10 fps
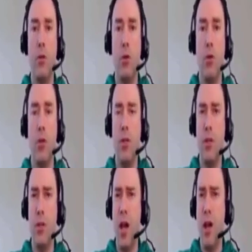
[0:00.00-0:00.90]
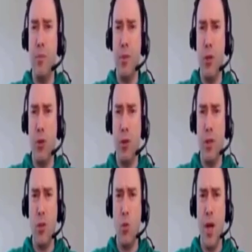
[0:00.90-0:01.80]
So these are the kind of
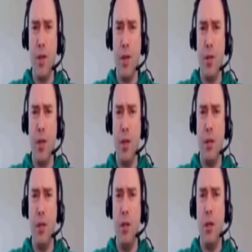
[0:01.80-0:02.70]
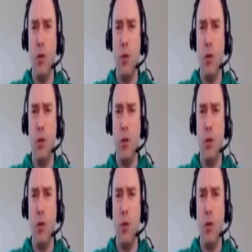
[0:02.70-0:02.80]
positions that white is not